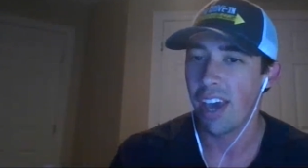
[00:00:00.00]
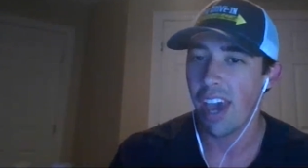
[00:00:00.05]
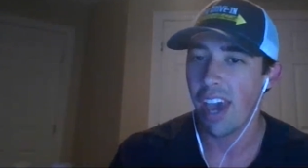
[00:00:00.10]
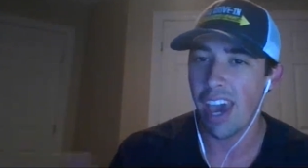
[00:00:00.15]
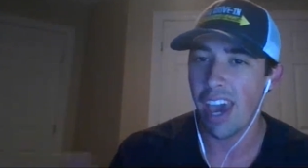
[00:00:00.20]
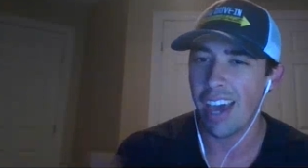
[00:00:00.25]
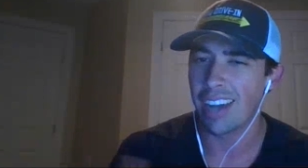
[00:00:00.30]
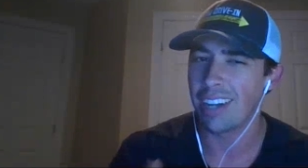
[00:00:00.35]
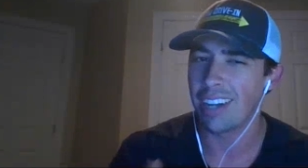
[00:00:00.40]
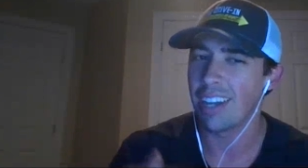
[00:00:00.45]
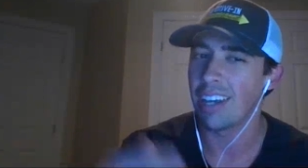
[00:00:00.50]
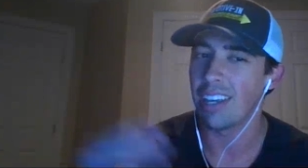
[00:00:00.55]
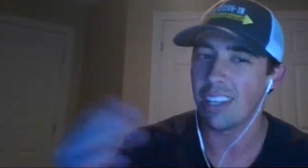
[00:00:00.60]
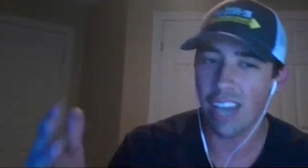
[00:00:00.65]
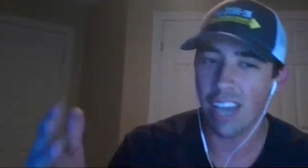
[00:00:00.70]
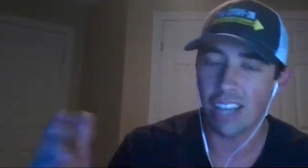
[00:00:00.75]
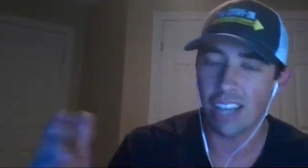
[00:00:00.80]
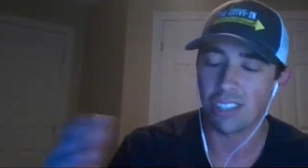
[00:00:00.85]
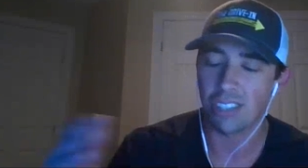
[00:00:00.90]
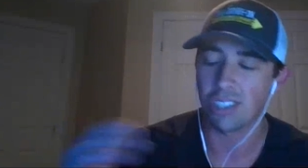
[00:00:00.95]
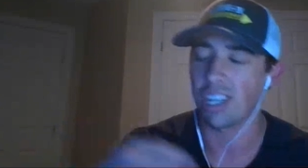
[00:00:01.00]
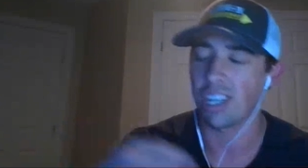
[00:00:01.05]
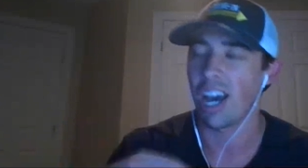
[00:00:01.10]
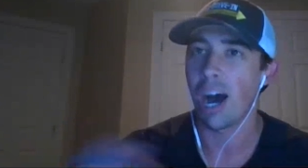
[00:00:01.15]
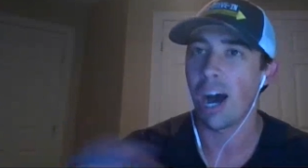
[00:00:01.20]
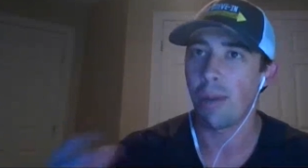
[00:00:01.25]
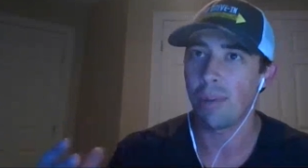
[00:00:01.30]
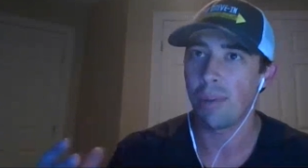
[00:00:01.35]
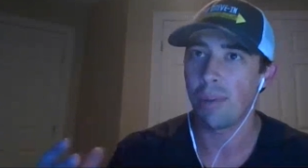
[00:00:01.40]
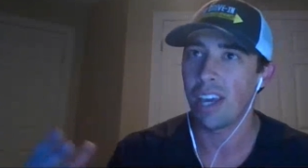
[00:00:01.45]
And yes, the
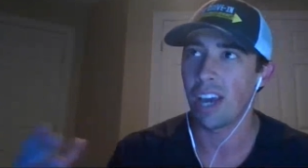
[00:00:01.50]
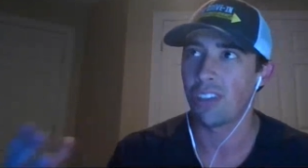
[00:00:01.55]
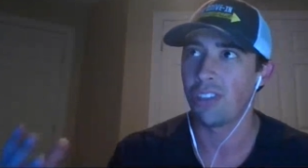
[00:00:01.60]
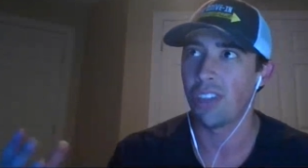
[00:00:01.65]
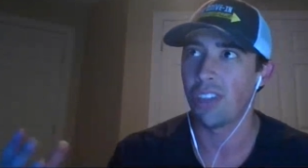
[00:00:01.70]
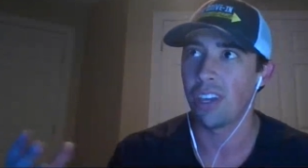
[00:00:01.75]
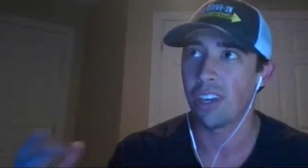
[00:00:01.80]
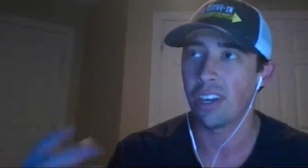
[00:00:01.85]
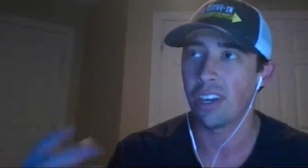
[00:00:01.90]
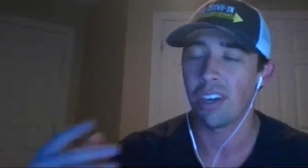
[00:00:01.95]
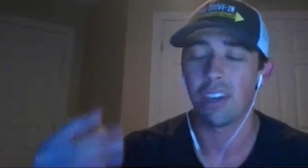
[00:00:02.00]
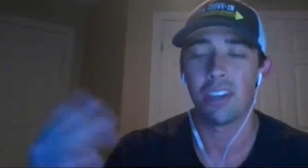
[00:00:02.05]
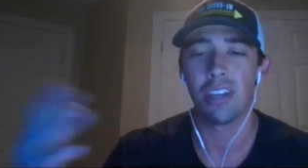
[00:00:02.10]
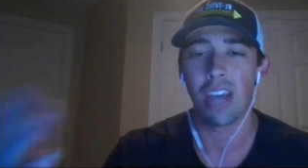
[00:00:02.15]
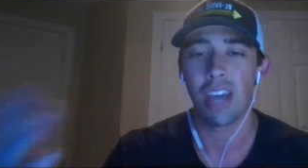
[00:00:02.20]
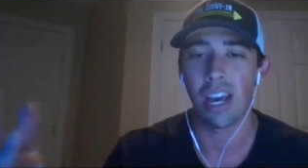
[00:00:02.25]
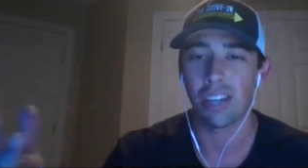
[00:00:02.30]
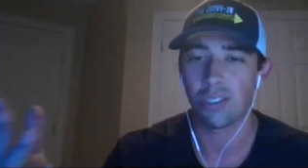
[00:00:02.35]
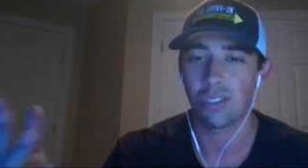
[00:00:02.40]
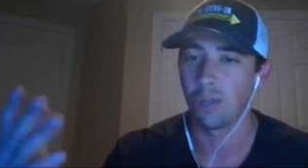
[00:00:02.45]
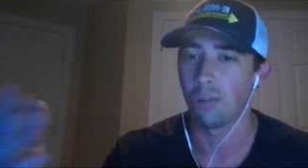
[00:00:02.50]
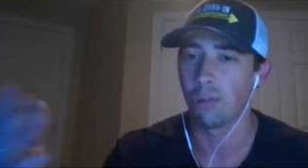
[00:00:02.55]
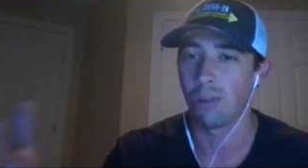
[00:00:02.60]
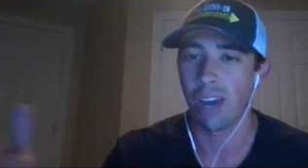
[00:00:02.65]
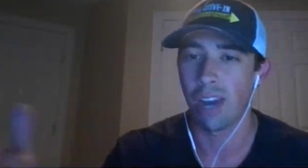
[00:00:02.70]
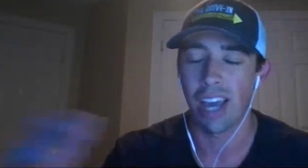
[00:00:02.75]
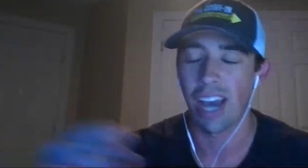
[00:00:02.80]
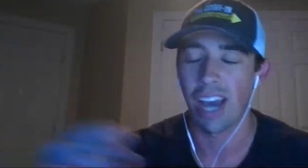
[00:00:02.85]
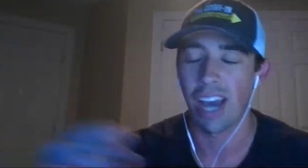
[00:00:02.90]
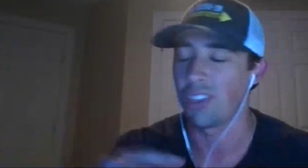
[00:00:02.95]
comedy, I think, yes, you're
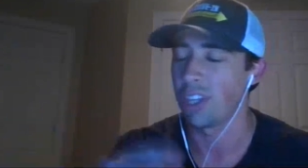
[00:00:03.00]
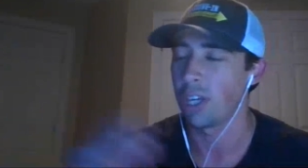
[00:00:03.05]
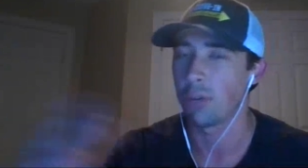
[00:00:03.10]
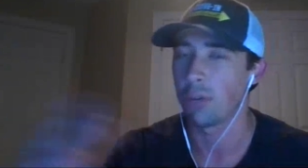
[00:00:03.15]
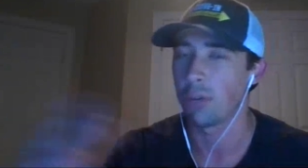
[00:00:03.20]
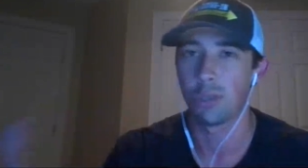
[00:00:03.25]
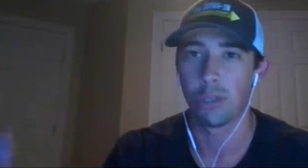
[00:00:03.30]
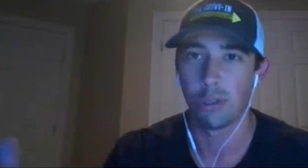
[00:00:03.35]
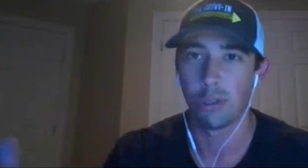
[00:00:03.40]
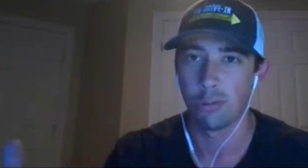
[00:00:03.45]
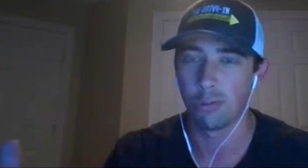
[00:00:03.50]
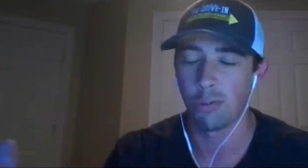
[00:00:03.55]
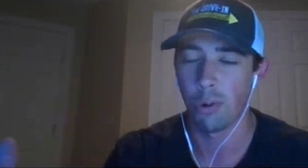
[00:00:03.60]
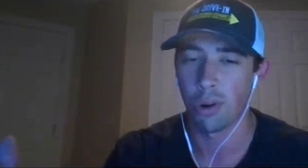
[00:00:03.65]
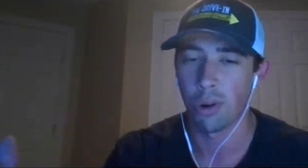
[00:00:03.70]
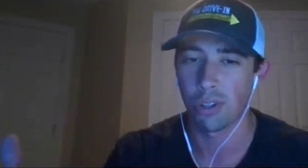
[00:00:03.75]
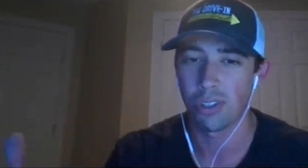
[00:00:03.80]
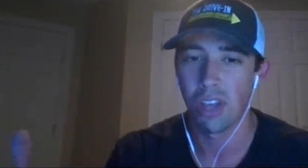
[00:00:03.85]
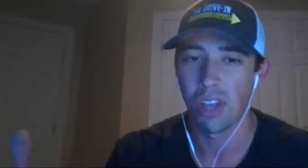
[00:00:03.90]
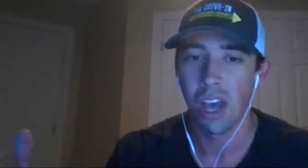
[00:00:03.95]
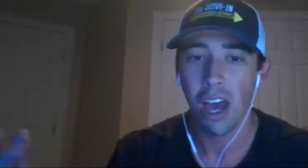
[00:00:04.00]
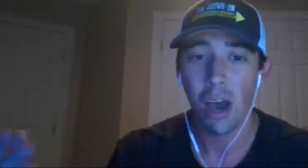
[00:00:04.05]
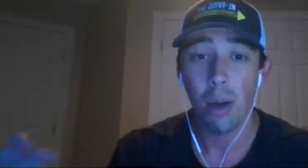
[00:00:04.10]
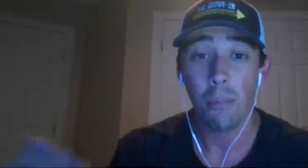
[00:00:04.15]
right. I think it was too forced.